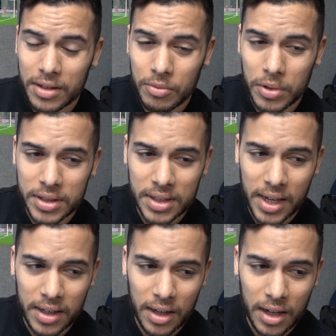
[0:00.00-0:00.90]
It was
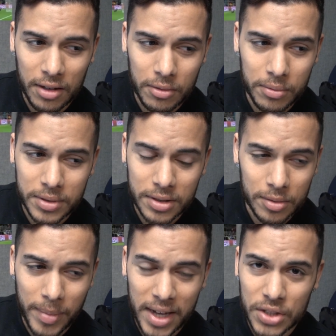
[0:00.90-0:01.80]
a
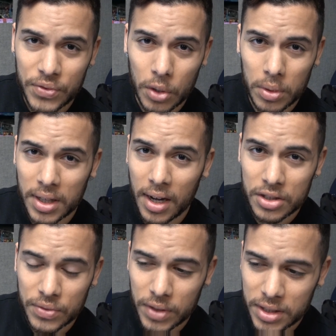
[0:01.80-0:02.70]
match filled with
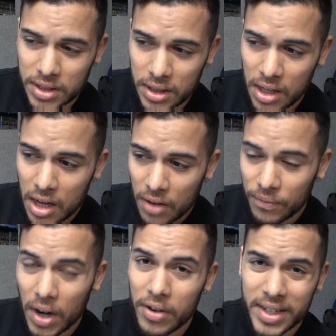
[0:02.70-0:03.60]
controversy,
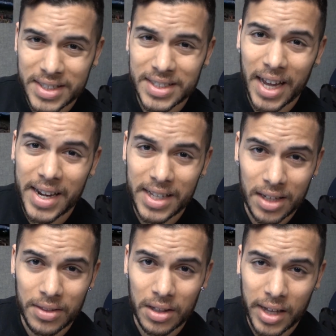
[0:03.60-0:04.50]
very exciting
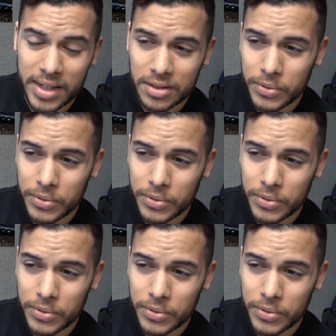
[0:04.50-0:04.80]
nonetheless.